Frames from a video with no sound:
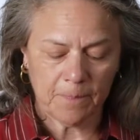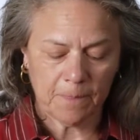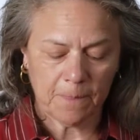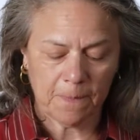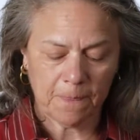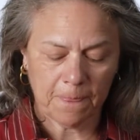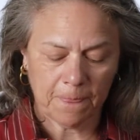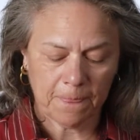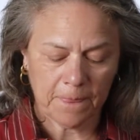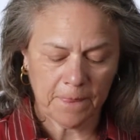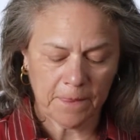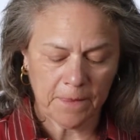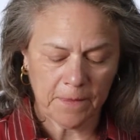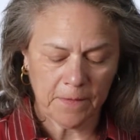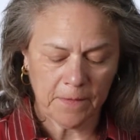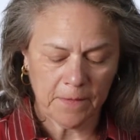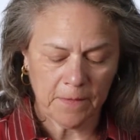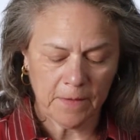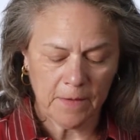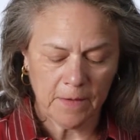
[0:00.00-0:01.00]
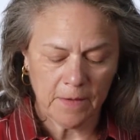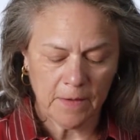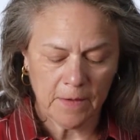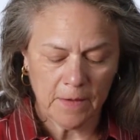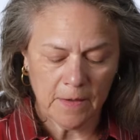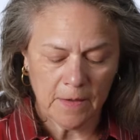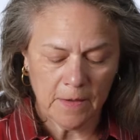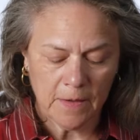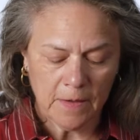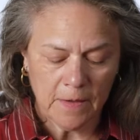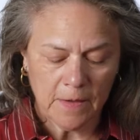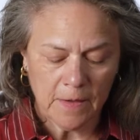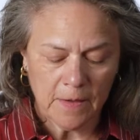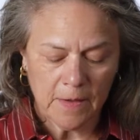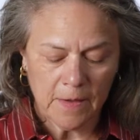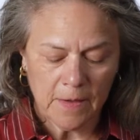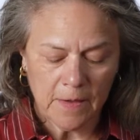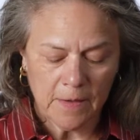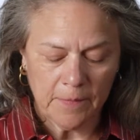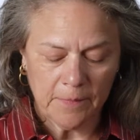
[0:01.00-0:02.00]

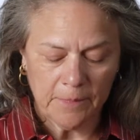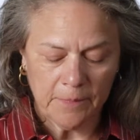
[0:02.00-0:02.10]
Nothing is said.